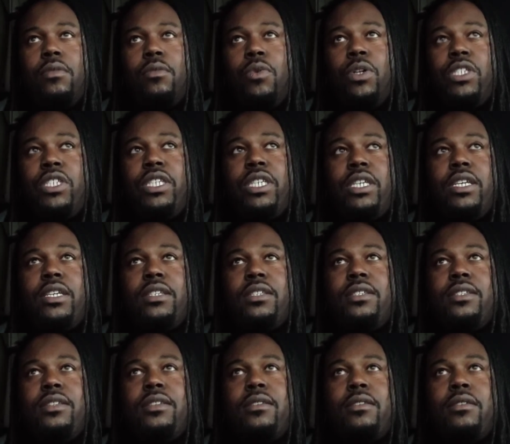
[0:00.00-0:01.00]
which
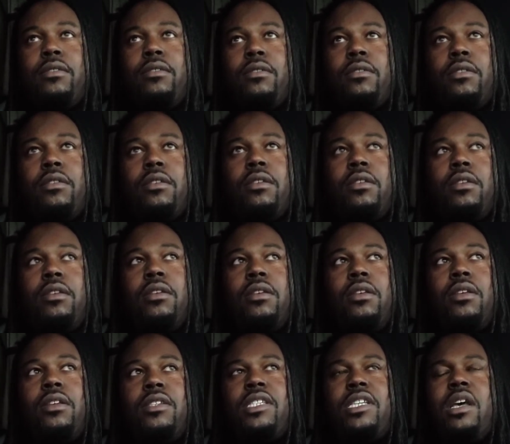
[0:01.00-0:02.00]
is
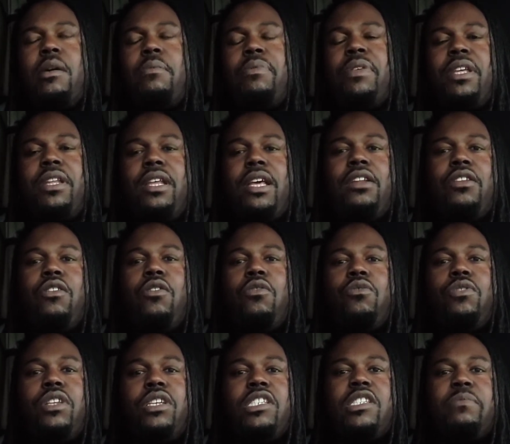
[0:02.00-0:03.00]
something that no
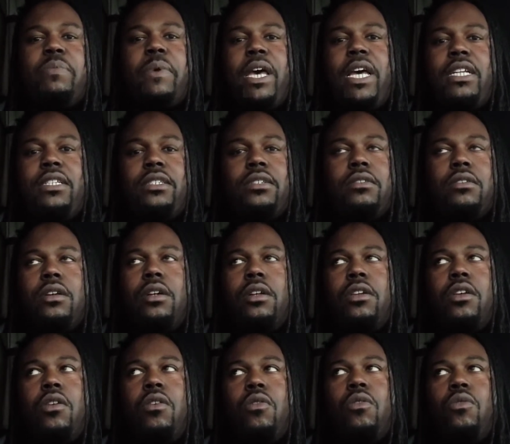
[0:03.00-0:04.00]
dispatcher or
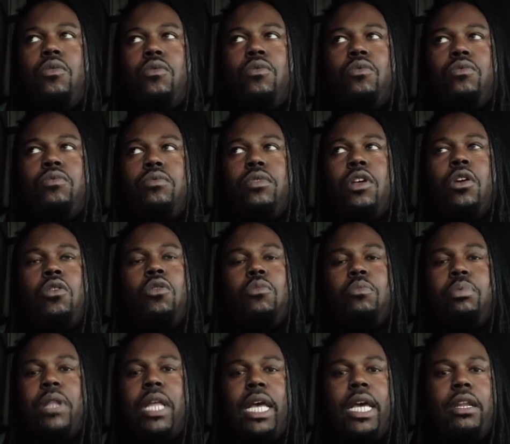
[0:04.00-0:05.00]
no load
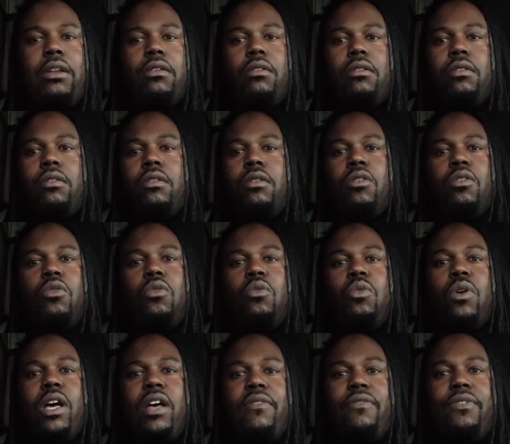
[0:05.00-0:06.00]
planner or
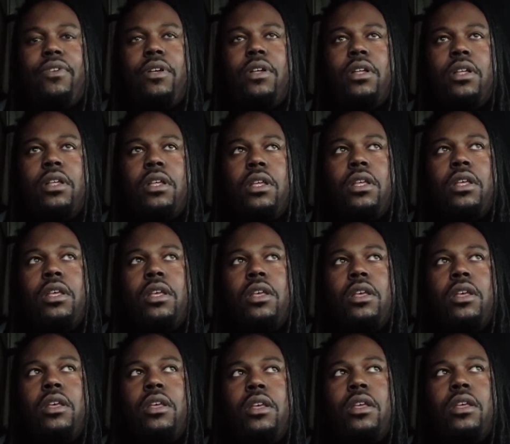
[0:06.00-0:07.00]
whoever
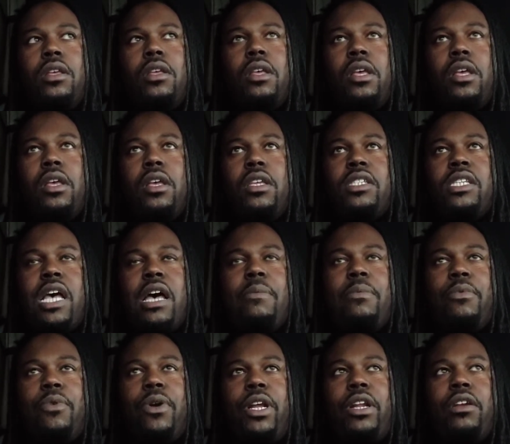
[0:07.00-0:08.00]
is
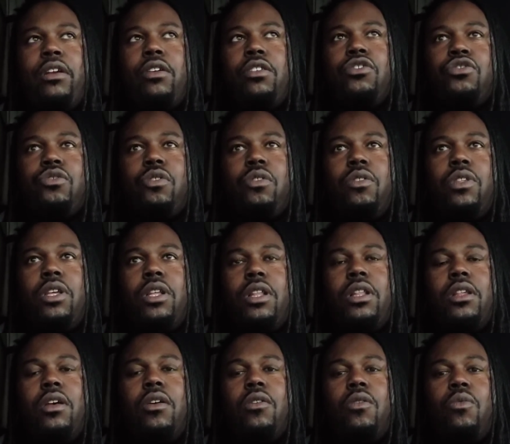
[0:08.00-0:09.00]
operating control
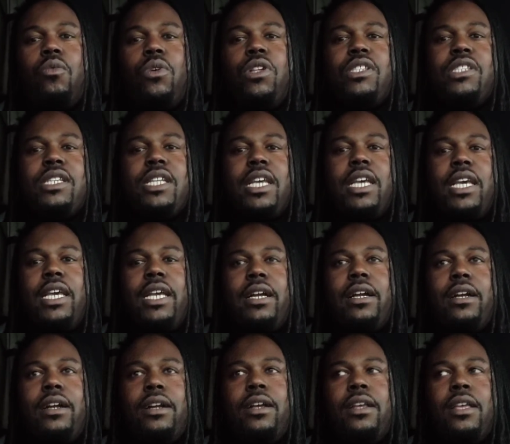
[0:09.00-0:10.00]
on load wants to
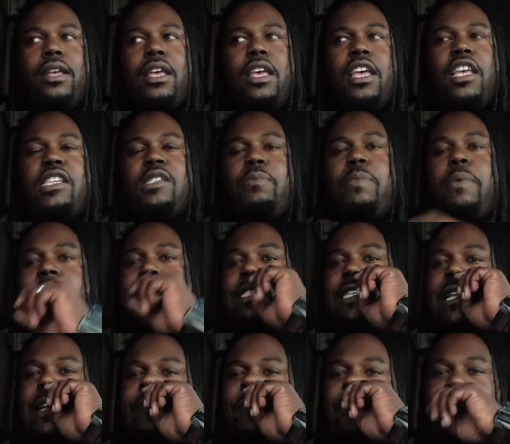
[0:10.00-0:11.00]
hear,
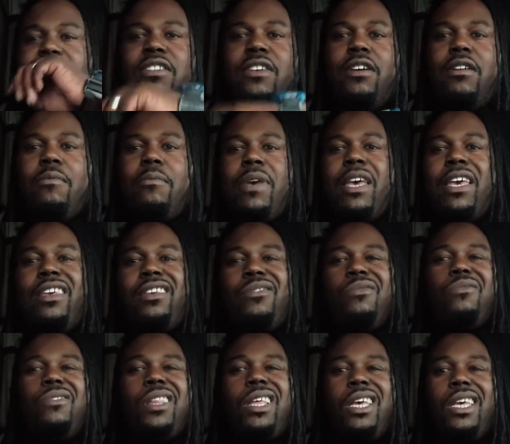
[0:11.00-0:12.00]
especially if it's going to make
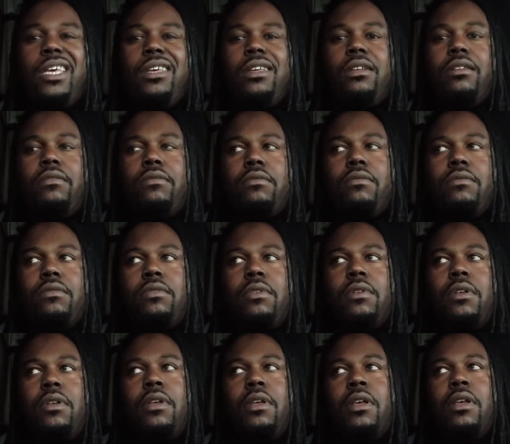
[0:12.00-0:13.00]
you late.
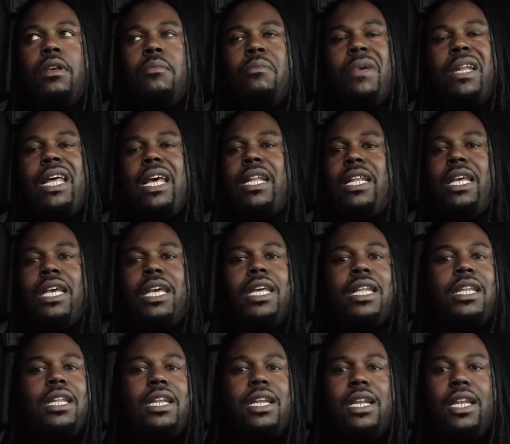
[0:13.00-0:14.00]
But at the
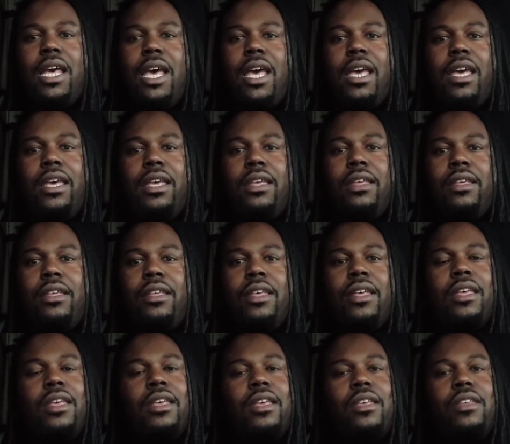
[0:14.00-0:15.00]
end of the day,
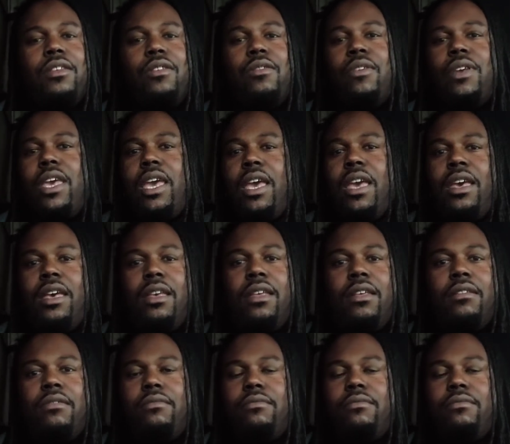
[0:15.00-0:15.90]
you can't,